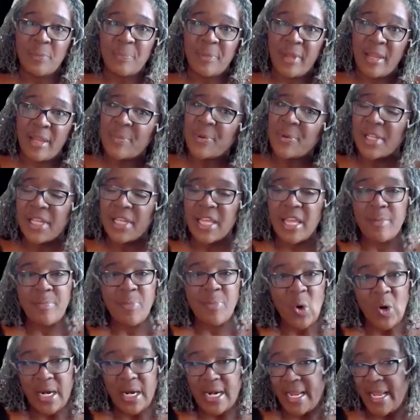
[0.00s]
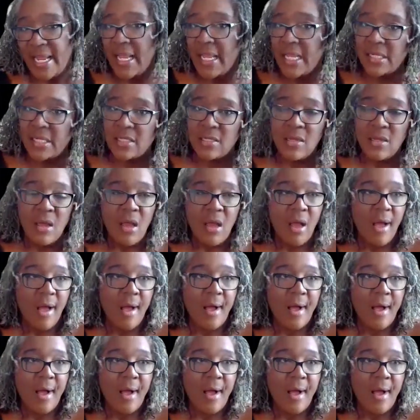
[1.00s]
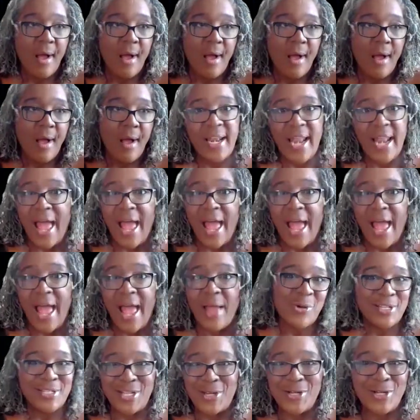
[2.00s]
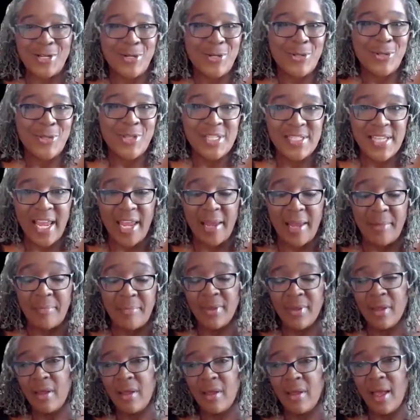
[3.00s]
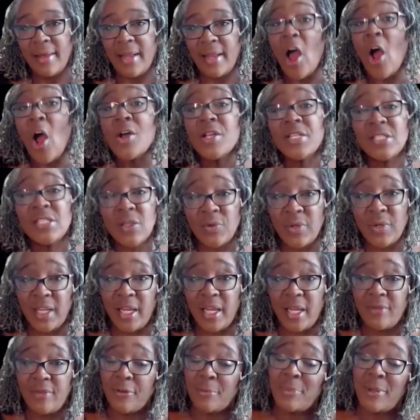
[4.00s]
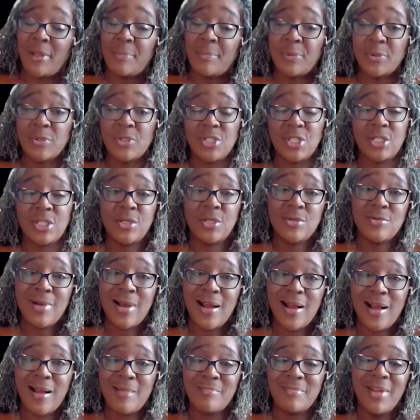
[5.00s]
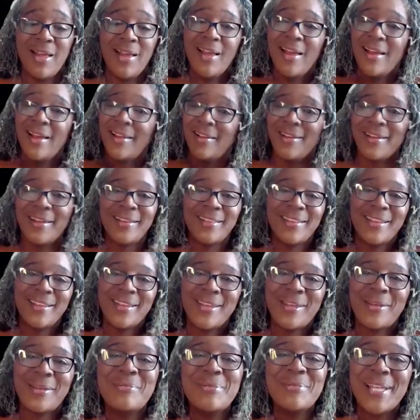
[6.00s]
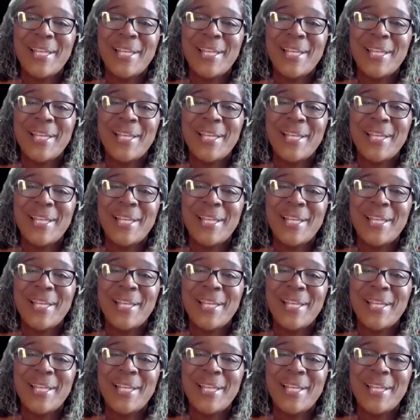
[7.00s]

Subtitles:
is for people to keep pouring in, and I will continue to do the same. And I also need for people to look at the